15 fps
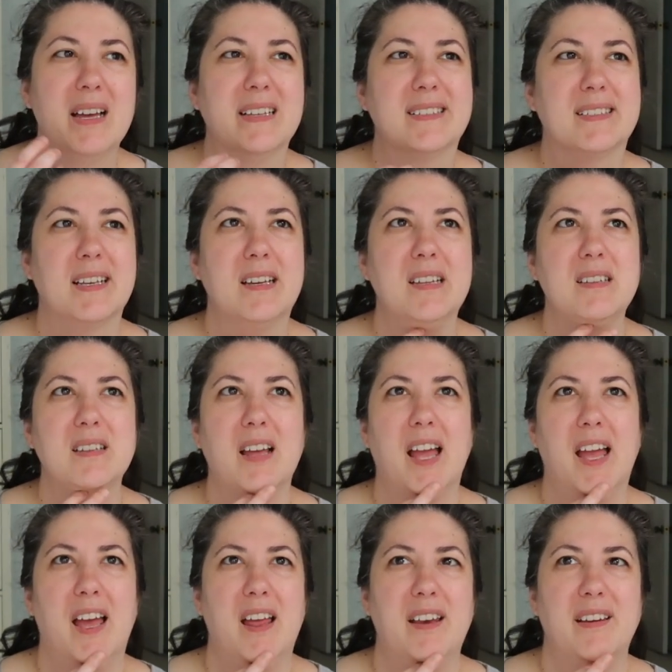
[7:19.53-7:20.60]
scent,
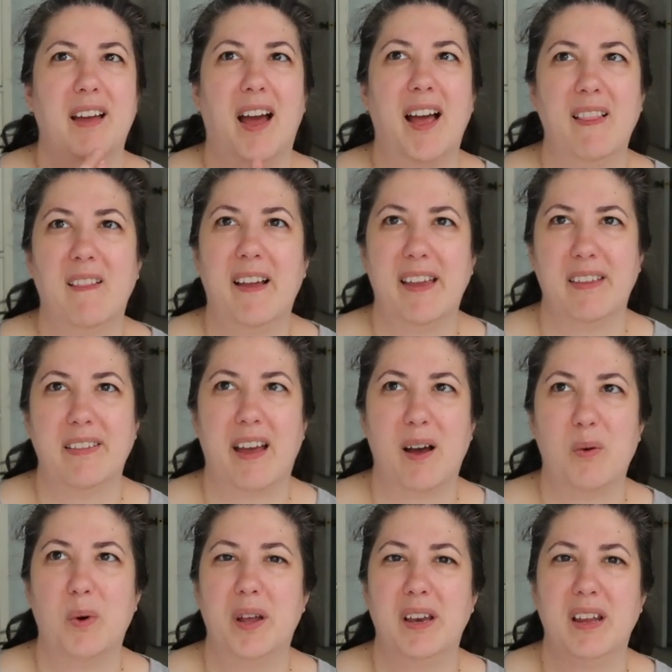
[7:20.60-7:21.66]
and I like
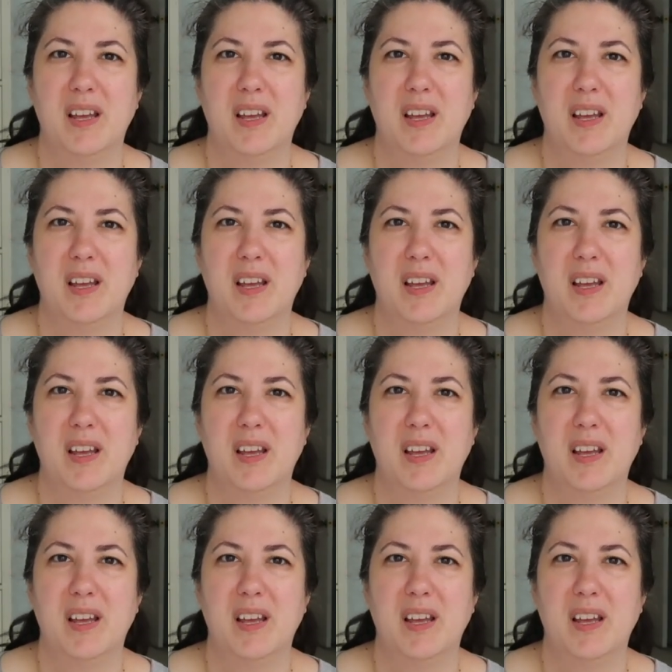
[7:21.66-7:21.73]
that one.